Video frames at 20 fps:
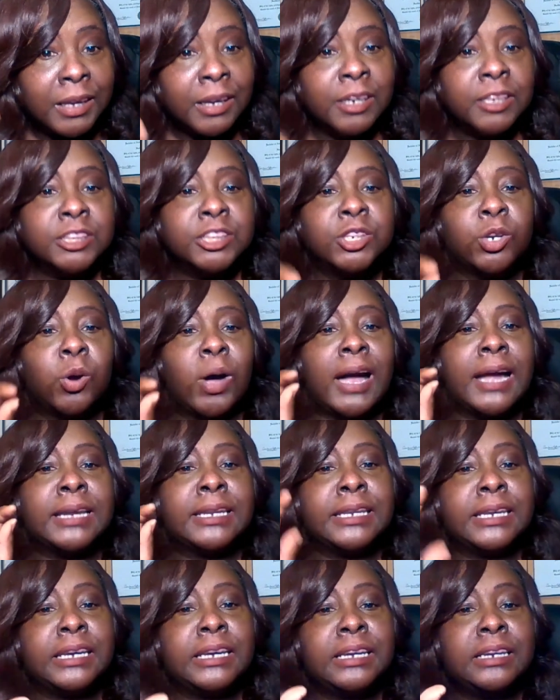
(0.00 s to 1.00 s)
So
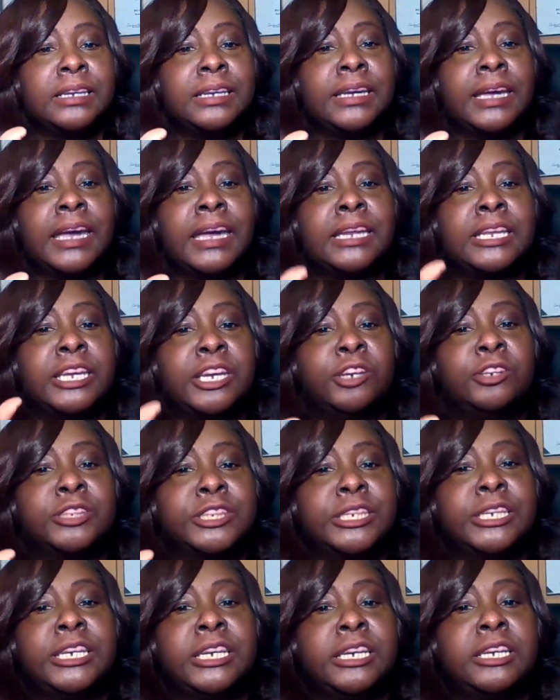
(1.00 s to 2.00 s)
ideally at year's
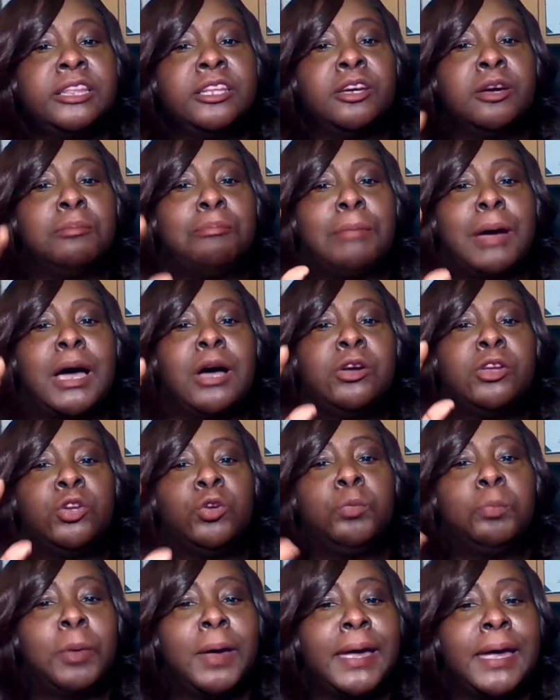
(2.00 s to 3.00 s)
end, the amount
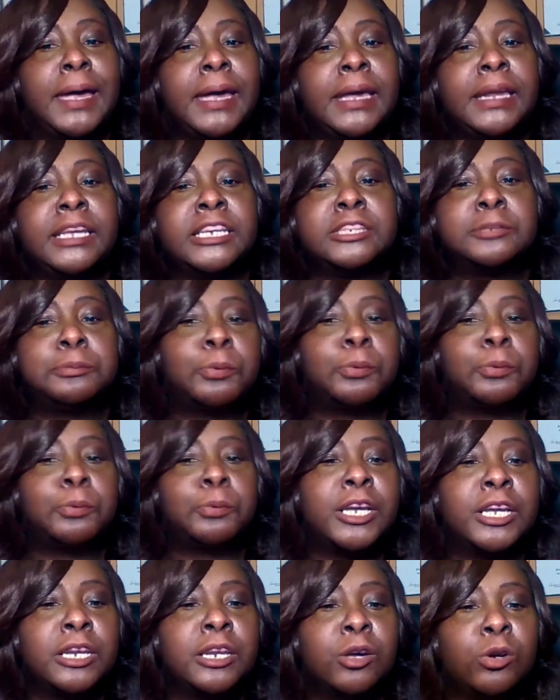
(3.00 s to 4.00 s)
you paid is
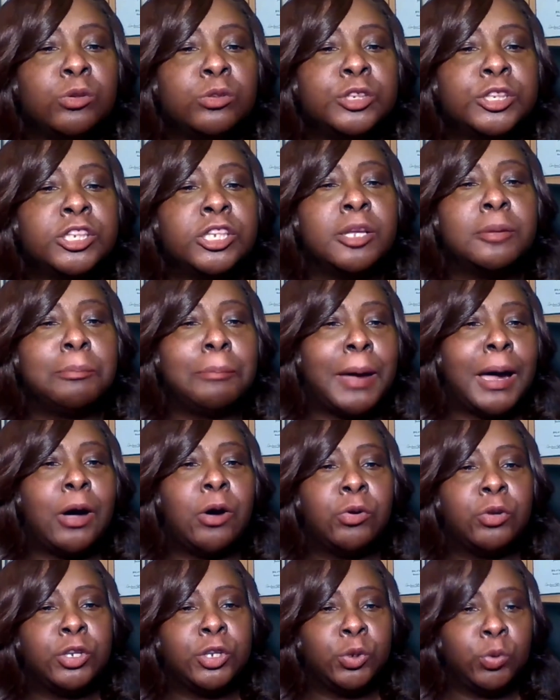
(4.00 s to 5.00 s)
pretty close to the
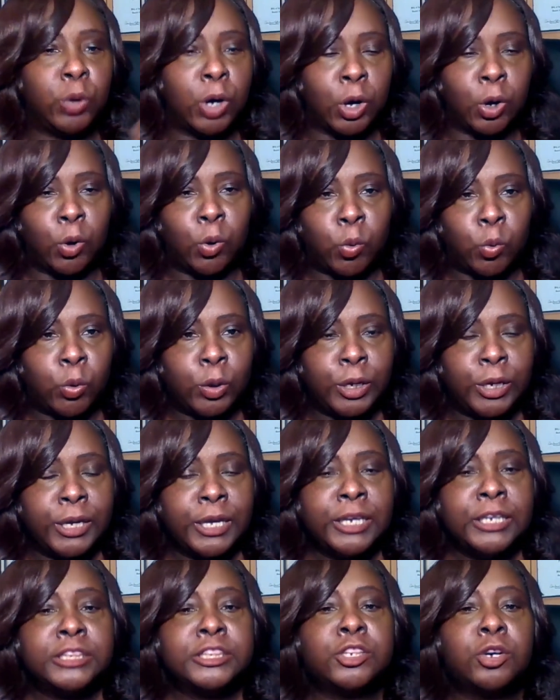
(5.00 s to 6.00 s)
amount you owe.
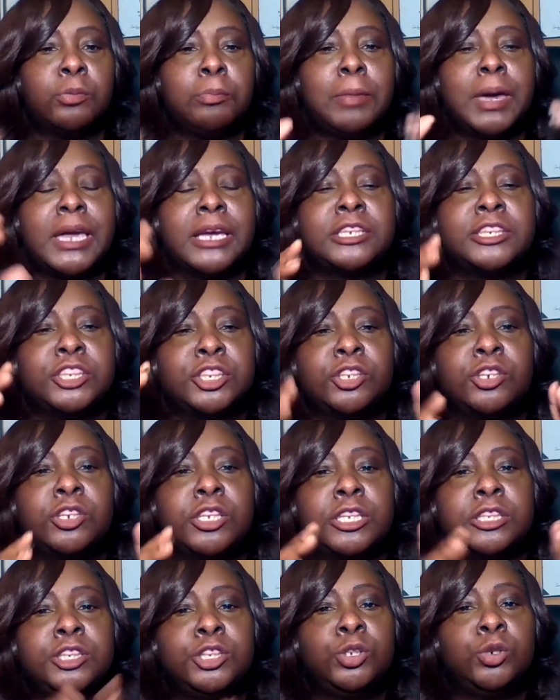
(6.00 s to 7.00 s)
So make sure
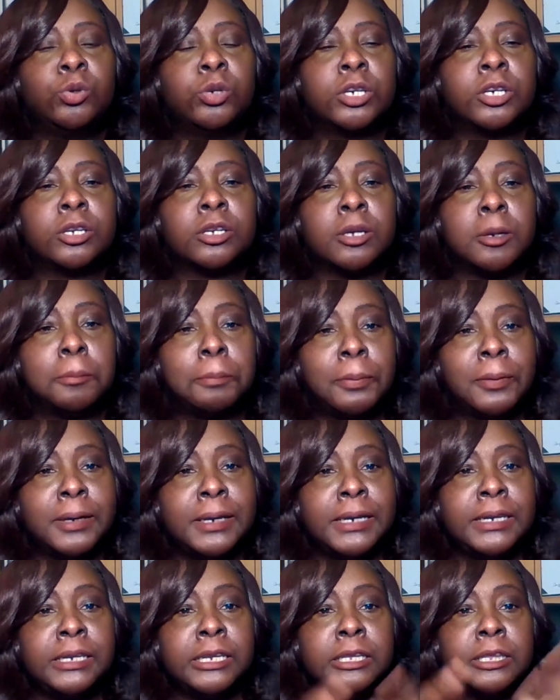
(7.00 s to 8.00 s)
that you
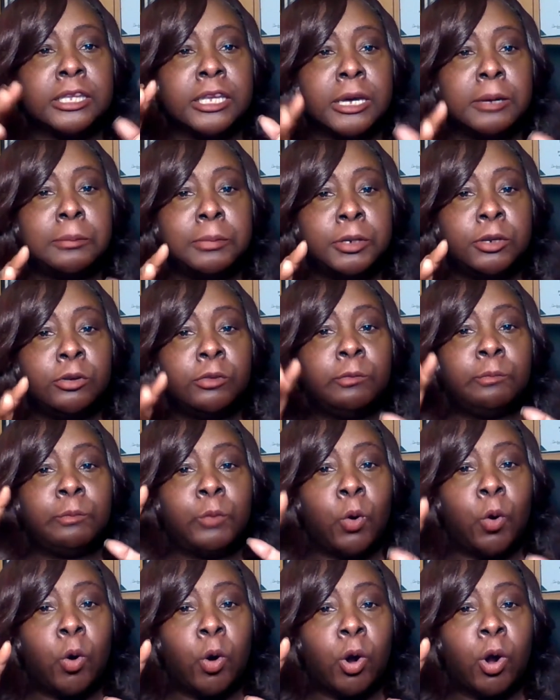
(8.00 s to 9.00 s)
complete the
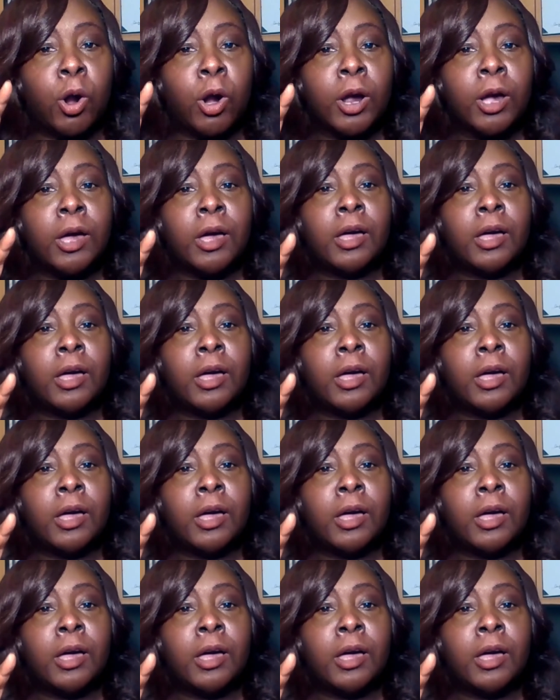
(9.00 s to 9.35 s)
W-4